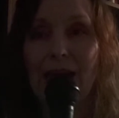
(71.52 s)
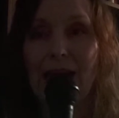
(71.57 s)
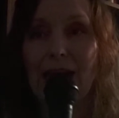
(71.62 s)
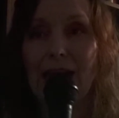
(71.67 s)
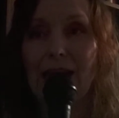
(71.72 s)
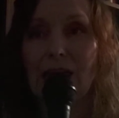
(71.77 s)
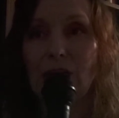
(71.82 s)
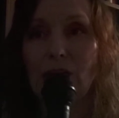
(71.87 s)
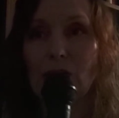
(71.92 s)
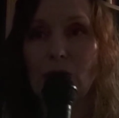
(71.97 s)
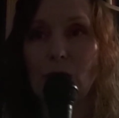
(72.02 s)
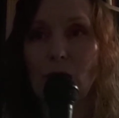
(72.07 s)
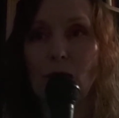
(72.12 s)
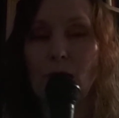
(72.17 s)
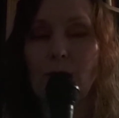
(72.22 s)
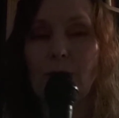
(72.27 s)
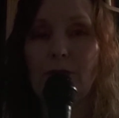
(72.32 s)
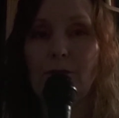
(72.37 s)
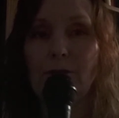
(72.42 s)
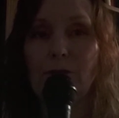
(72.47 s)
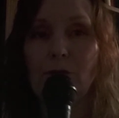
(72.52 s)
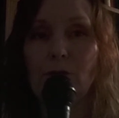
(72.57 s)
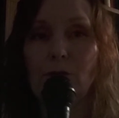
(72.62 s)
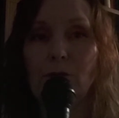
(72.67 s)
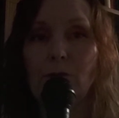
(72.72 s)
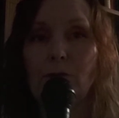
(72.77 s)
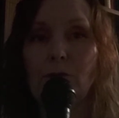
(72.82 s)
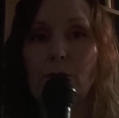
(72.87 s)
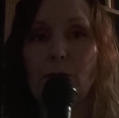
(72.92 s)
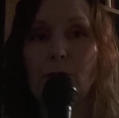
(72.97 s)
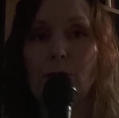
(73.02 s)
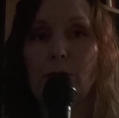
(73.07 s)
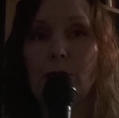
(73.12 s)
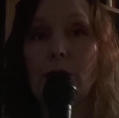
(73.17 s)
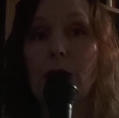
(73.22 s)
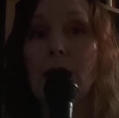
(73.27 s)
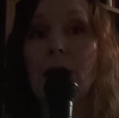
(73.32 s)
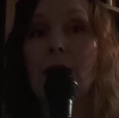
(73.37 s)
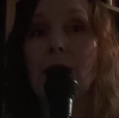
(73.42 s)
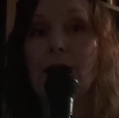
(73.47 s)
and it showed my vote
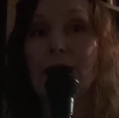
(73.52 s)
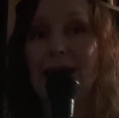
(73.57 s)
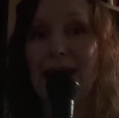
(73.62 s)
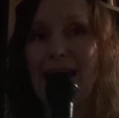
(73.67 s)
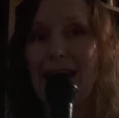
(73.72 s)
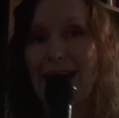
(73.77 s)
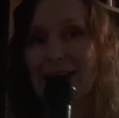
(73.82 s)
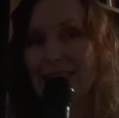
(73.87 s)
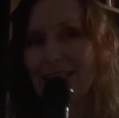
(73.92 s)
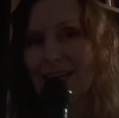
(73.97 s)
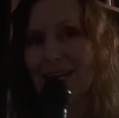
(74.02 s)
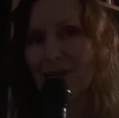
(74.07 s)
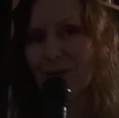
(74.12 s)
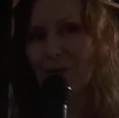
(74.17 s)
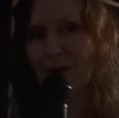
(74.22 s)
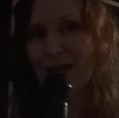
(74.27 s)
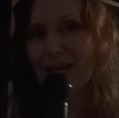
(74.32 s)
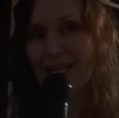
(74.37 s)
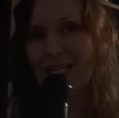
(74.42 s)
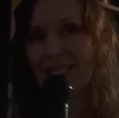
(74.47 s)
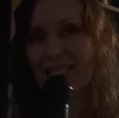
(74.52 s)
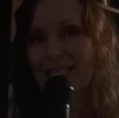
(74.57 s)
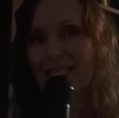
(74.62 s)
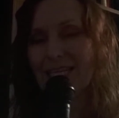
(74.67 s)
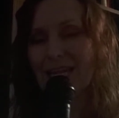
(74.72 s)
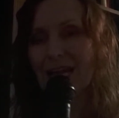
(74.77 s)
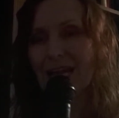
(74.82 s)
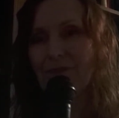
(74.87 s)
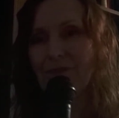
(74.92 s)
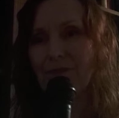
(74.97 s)
for the Antichrist. I